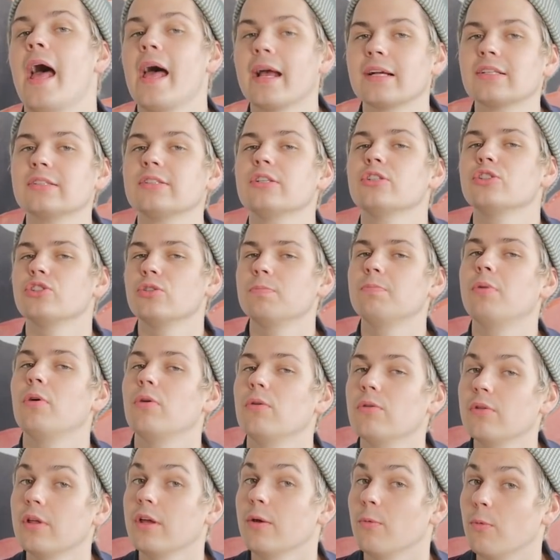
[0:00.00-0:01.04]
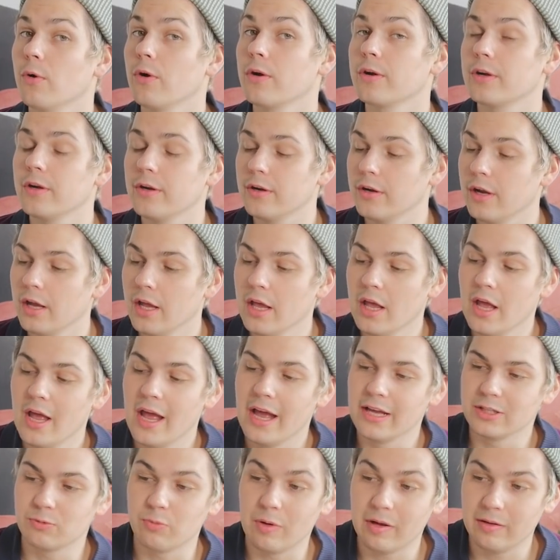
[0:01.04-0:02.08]
ex-Chipotle worker,
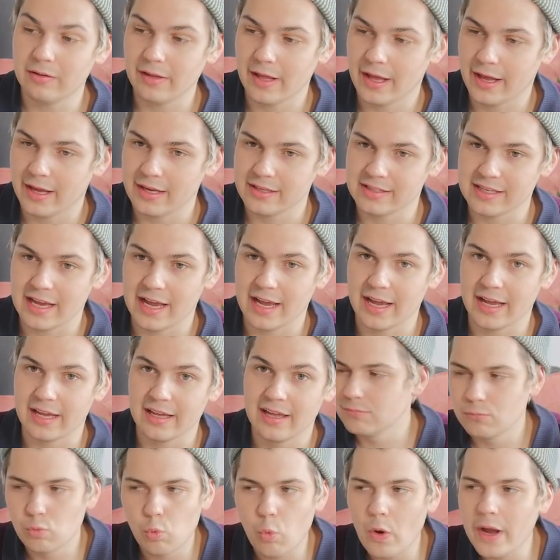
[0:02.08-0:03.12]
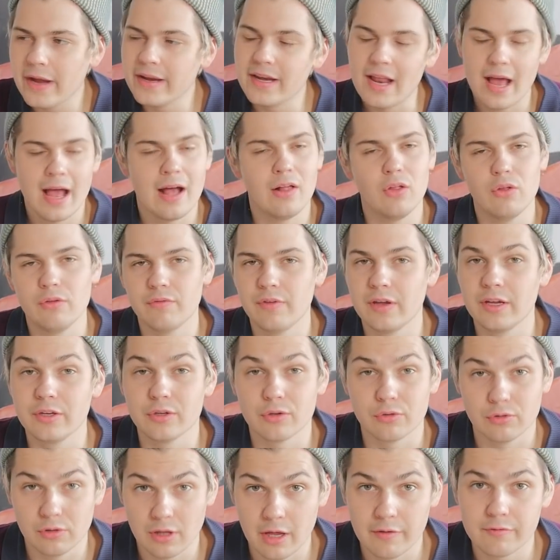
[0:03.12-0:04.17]
as well as a way to elevate
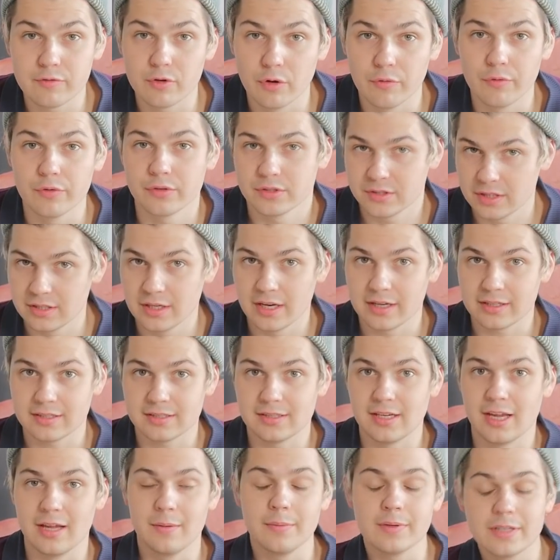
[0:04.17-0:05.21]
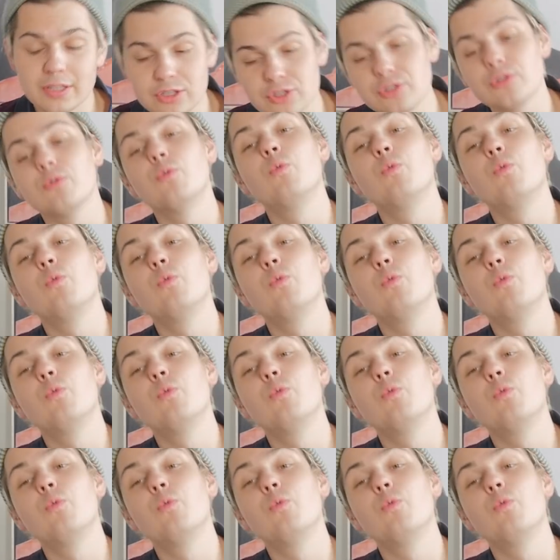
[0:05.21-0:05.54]
your leftovers the next day, because you